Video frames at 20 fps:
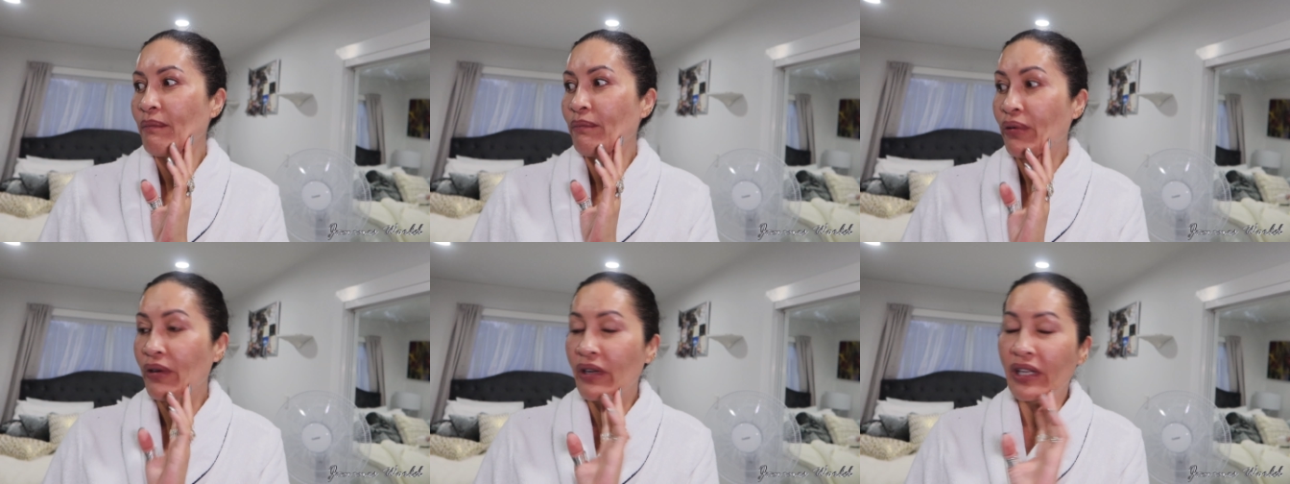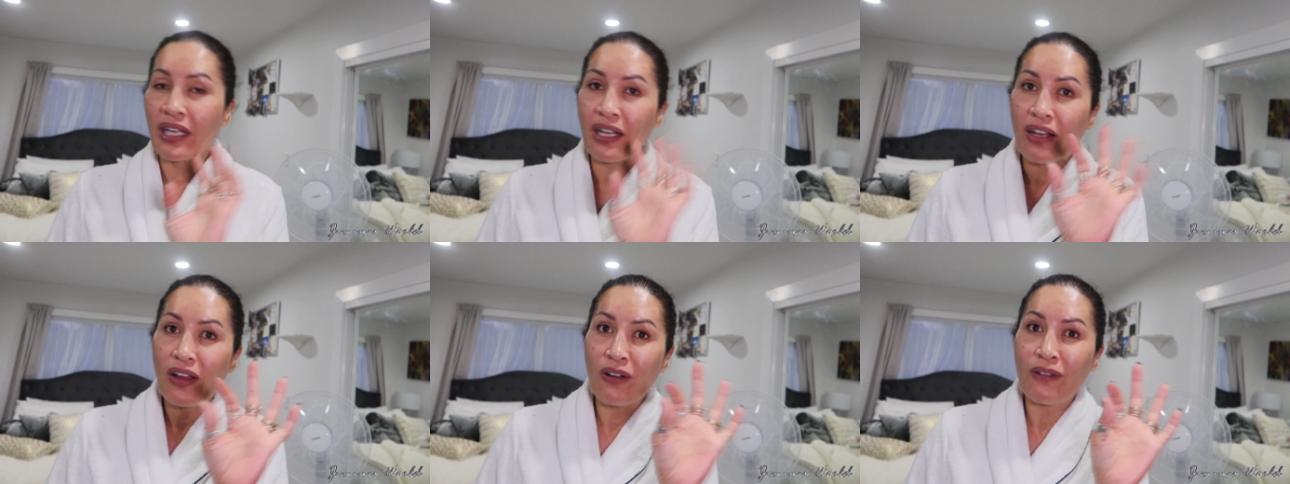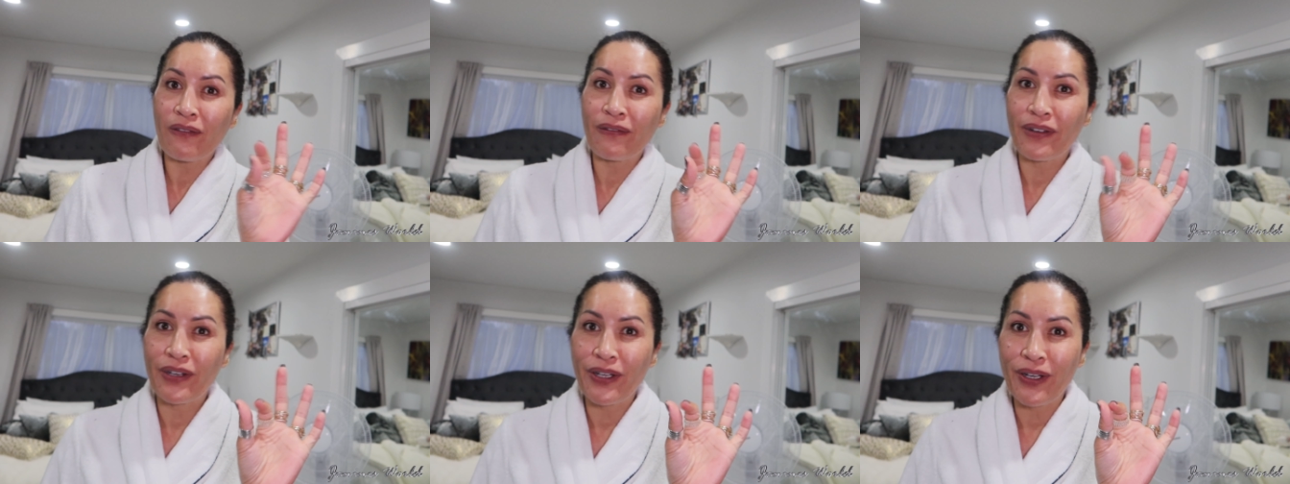Pretty
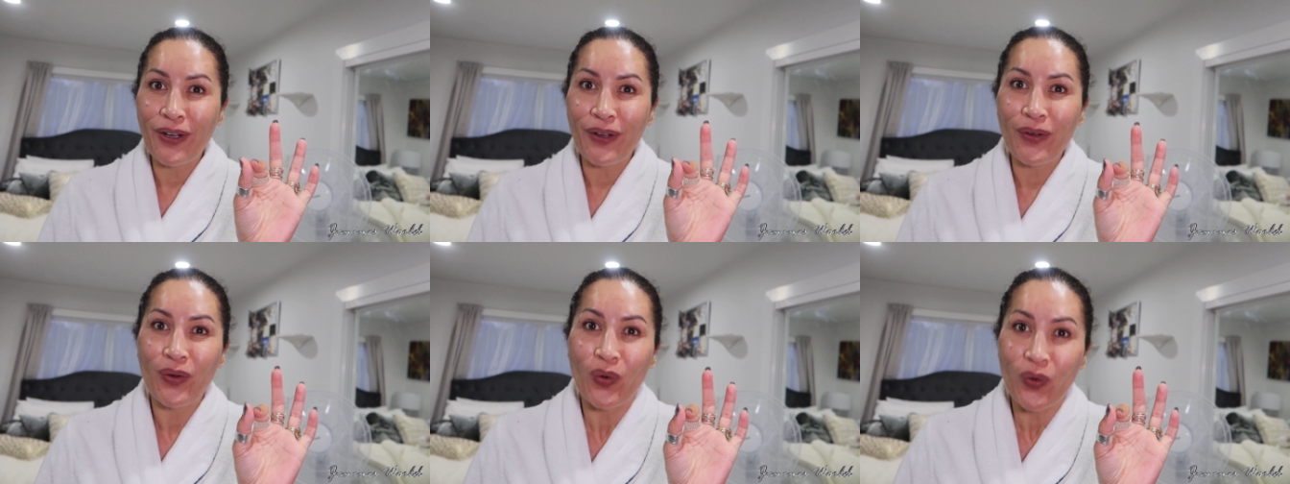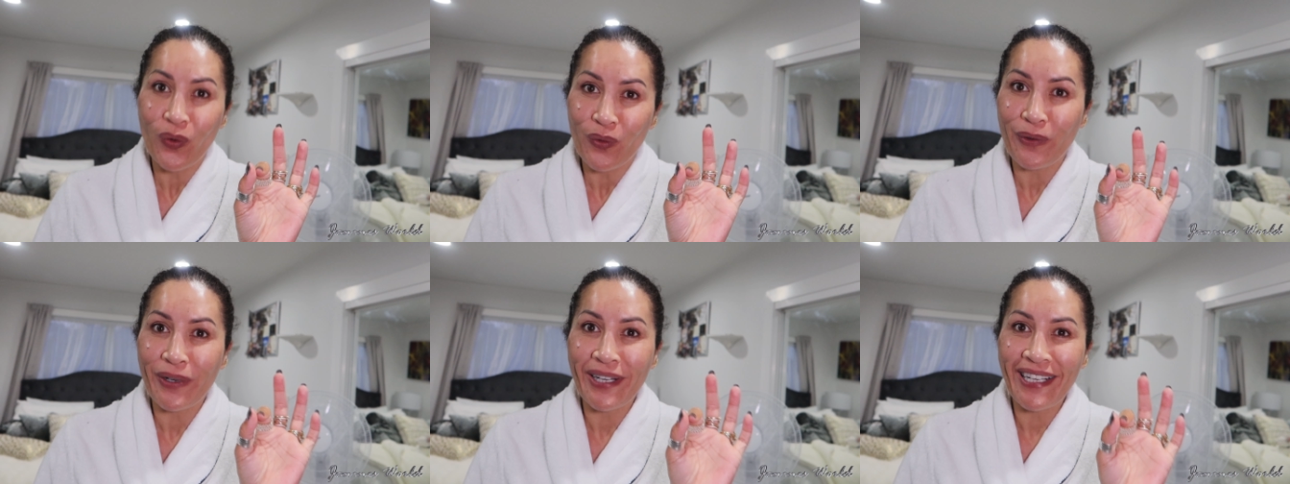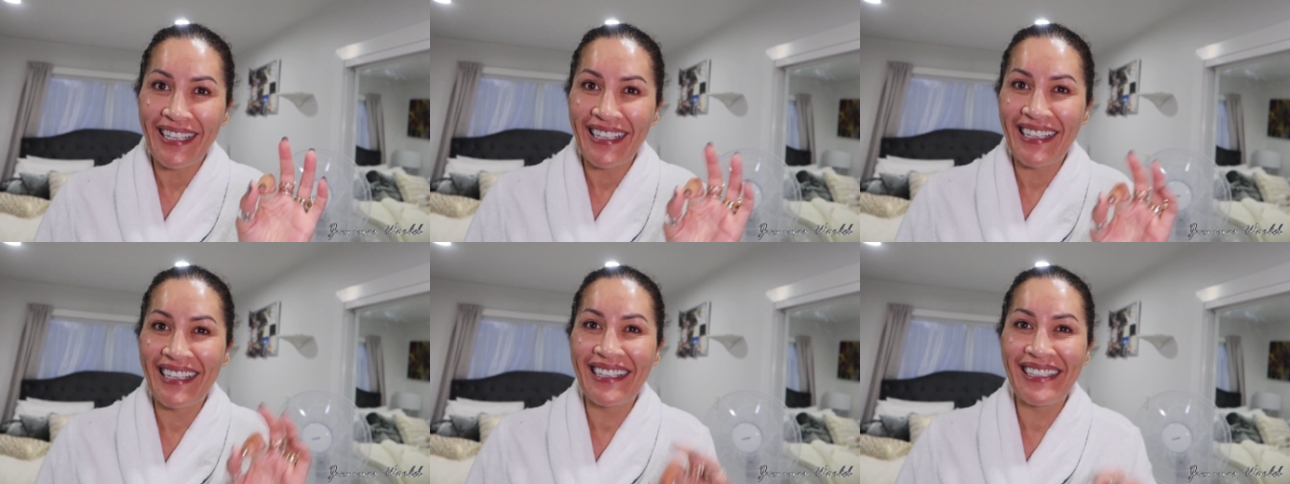long video
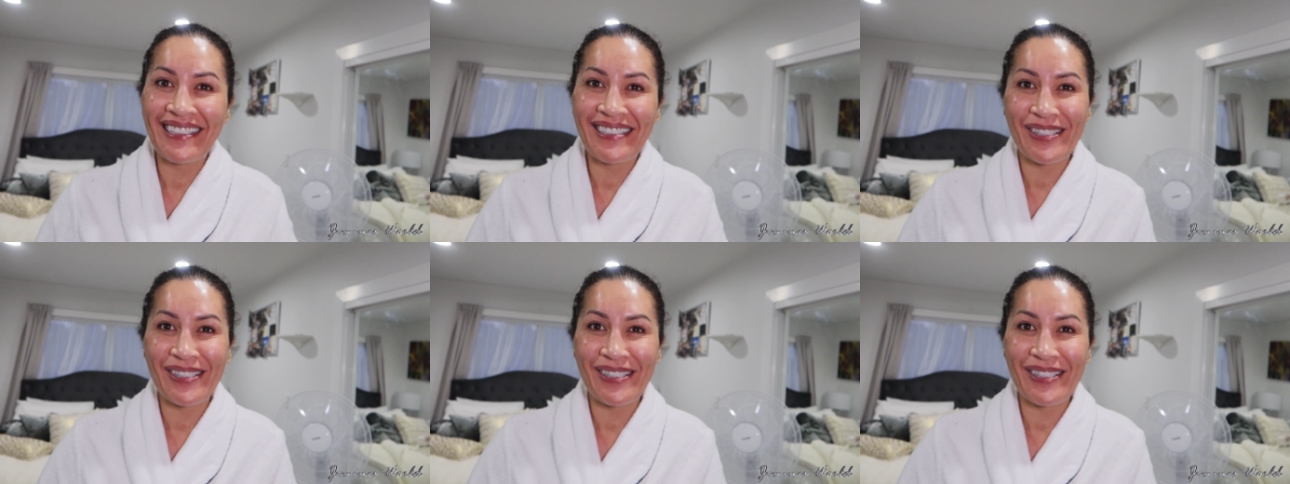already,